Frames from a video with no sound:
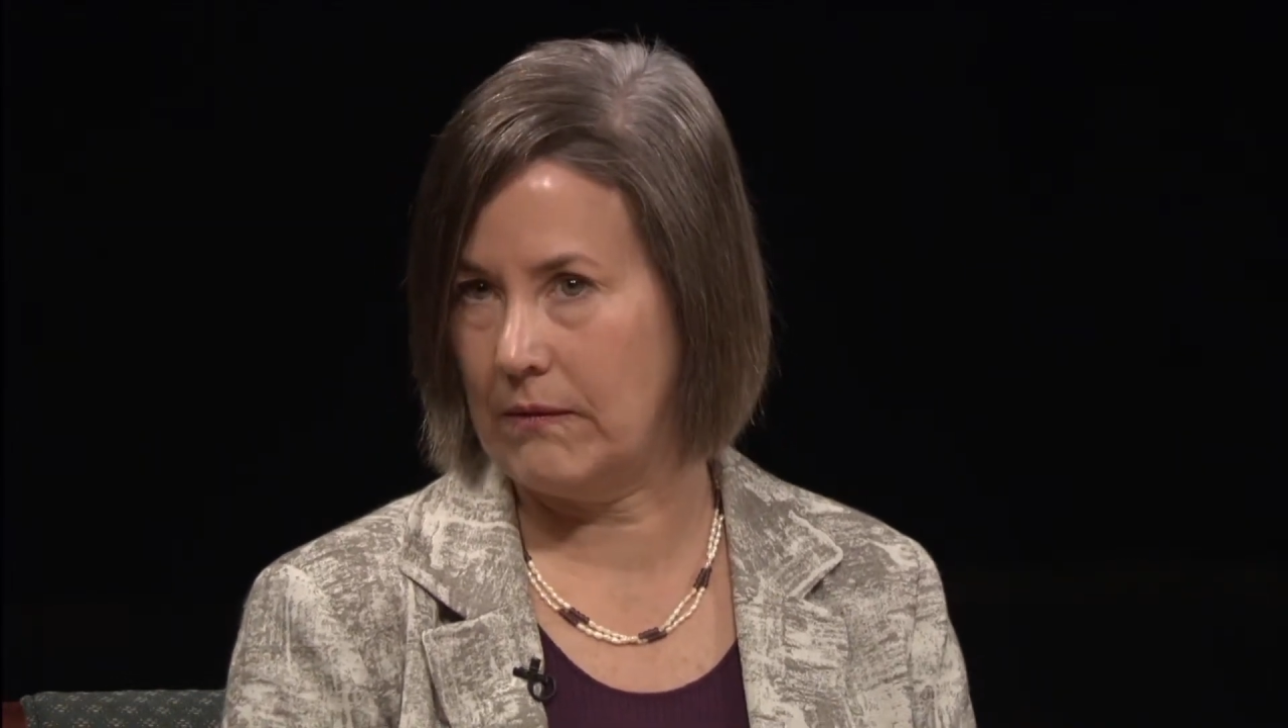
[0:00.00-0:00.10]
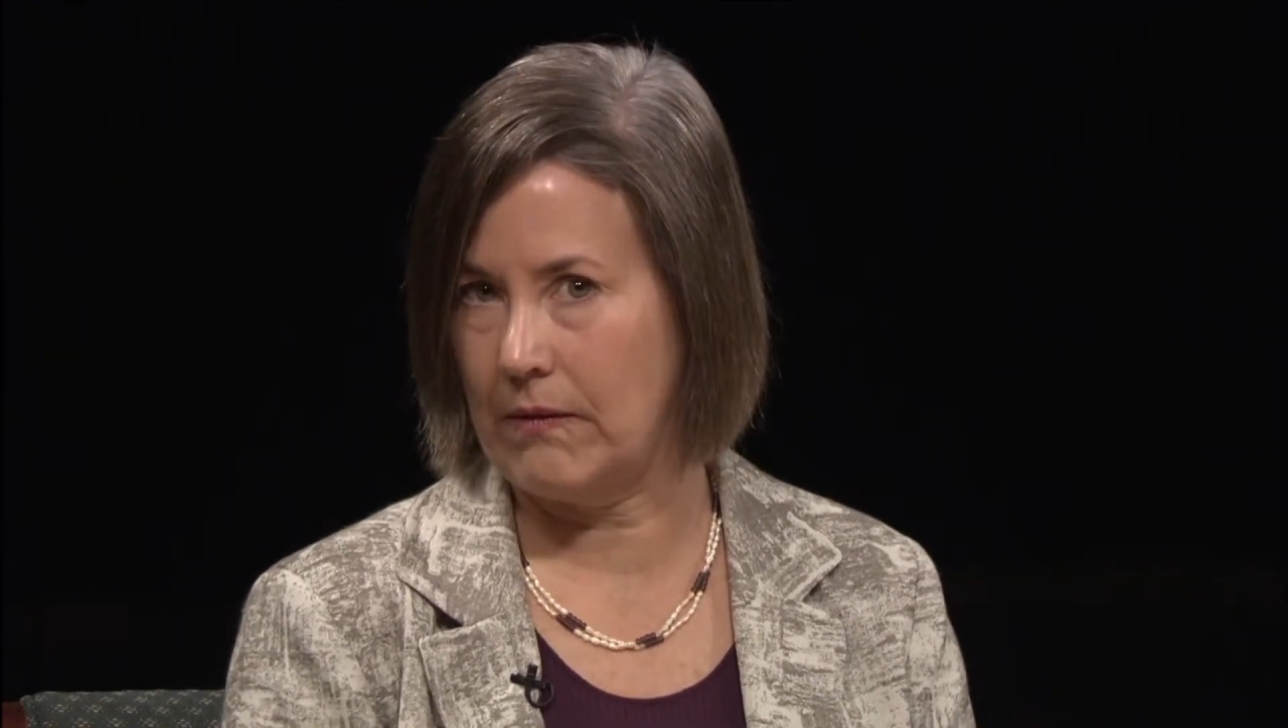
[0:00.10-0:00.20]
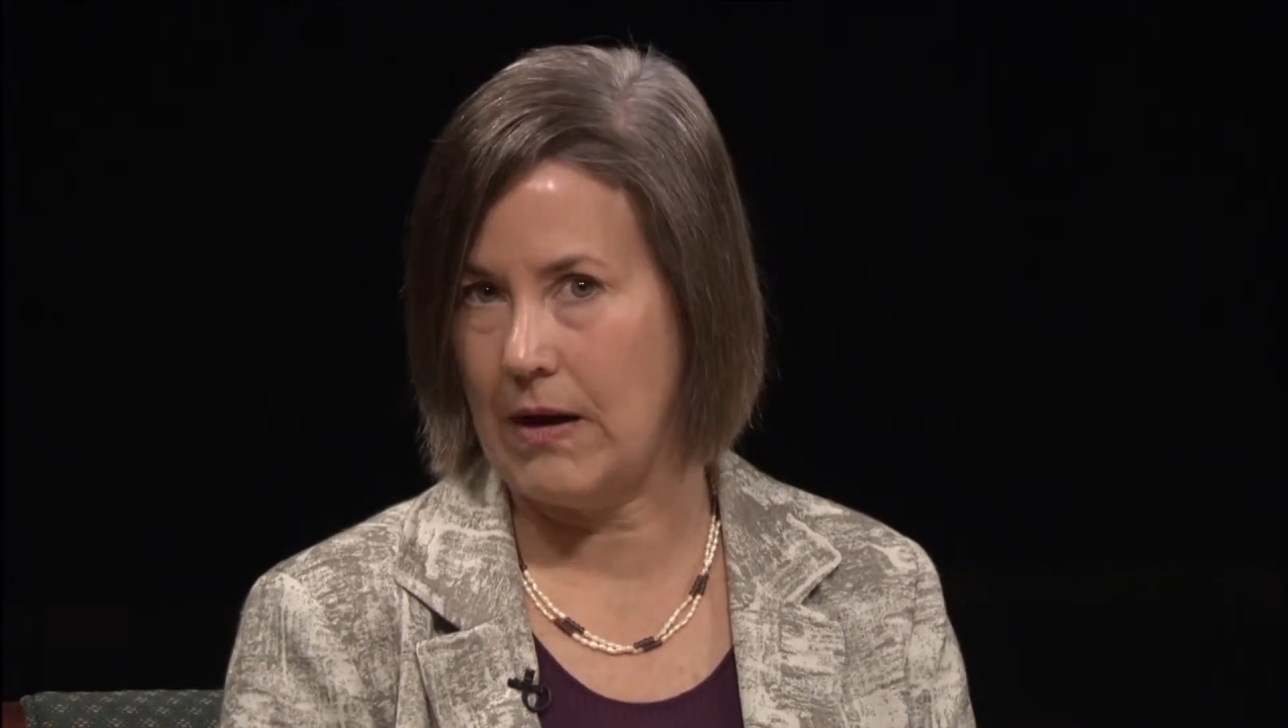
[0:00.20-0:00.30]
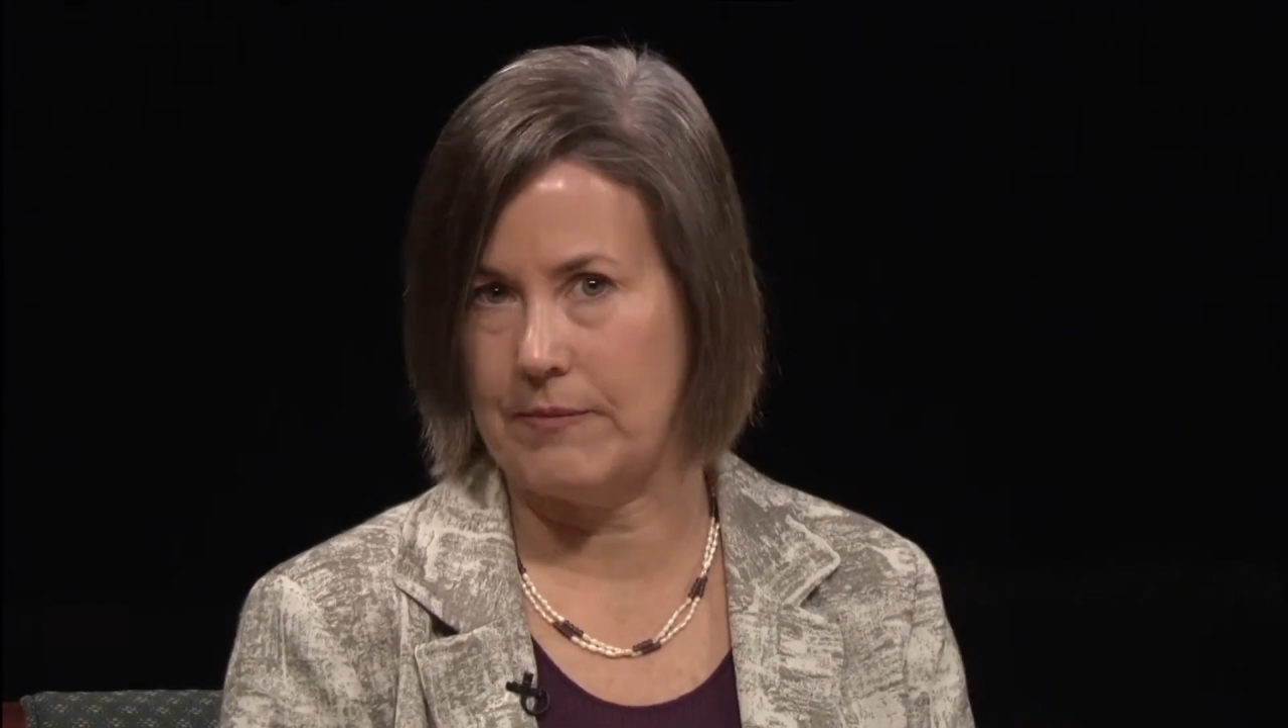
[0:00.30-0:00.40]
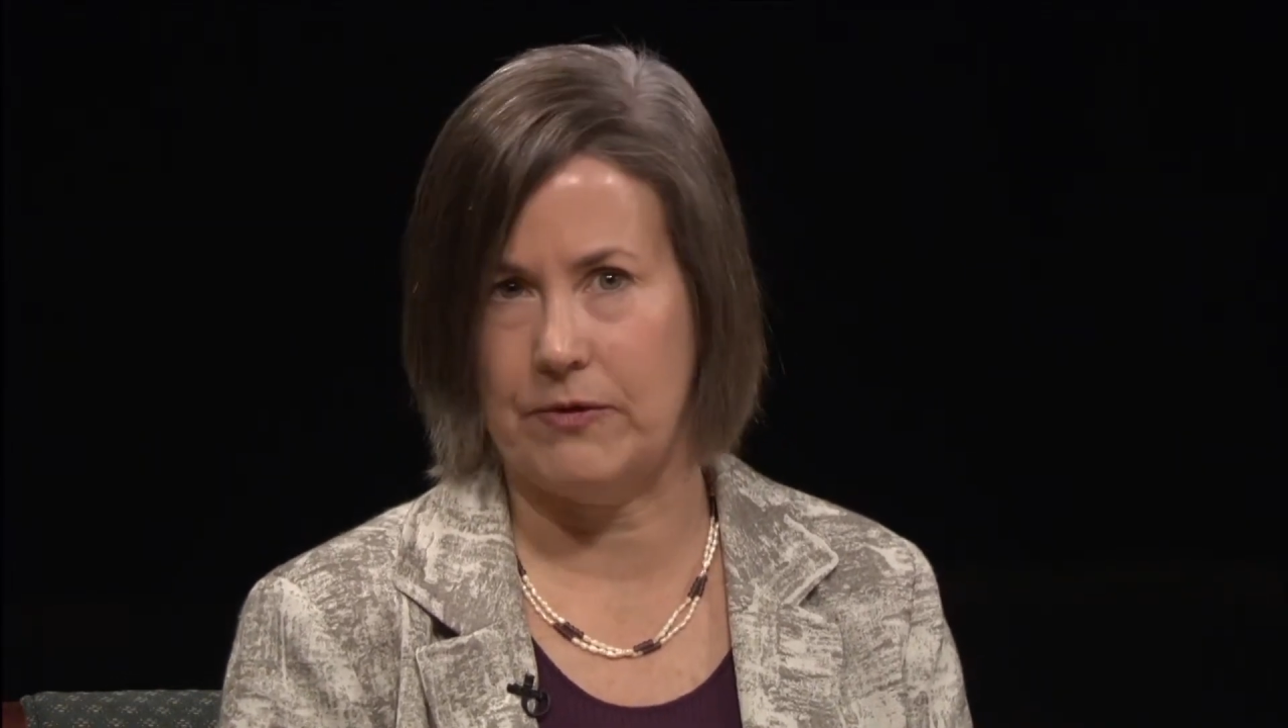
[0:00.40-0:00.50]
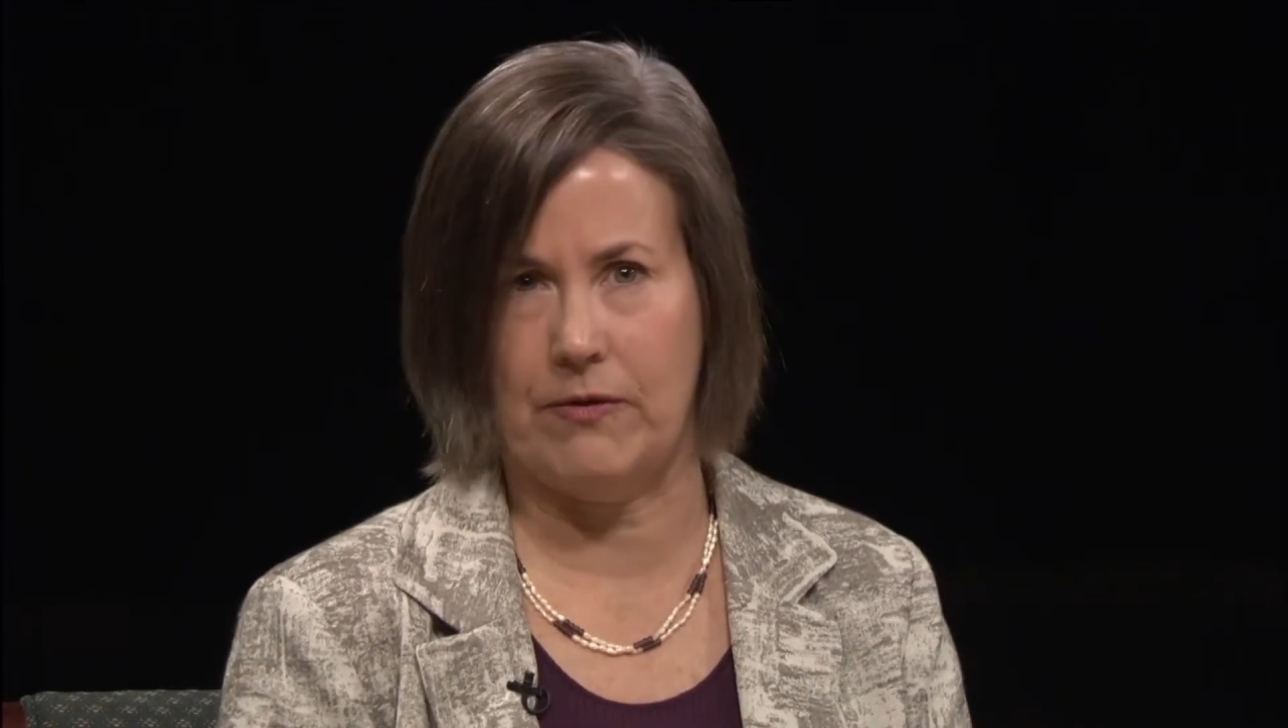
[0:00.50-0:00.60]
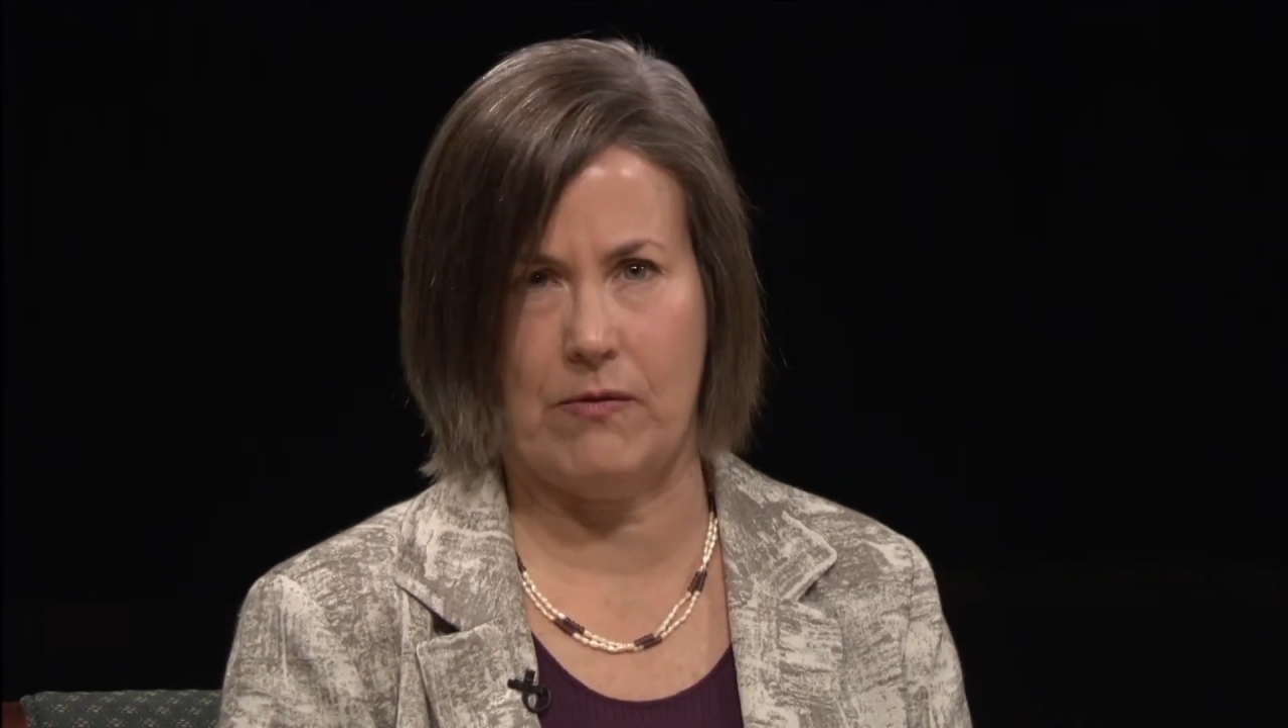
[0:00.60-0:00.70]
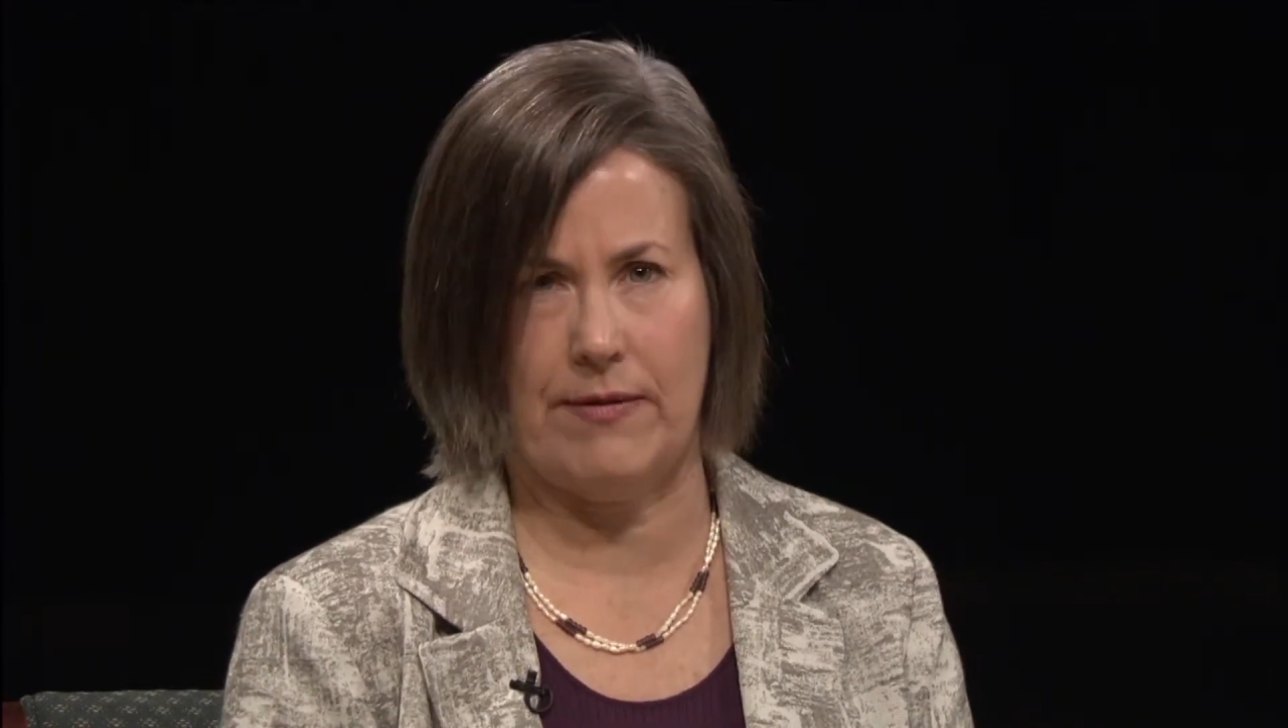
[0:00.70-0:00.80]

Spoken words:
common drug,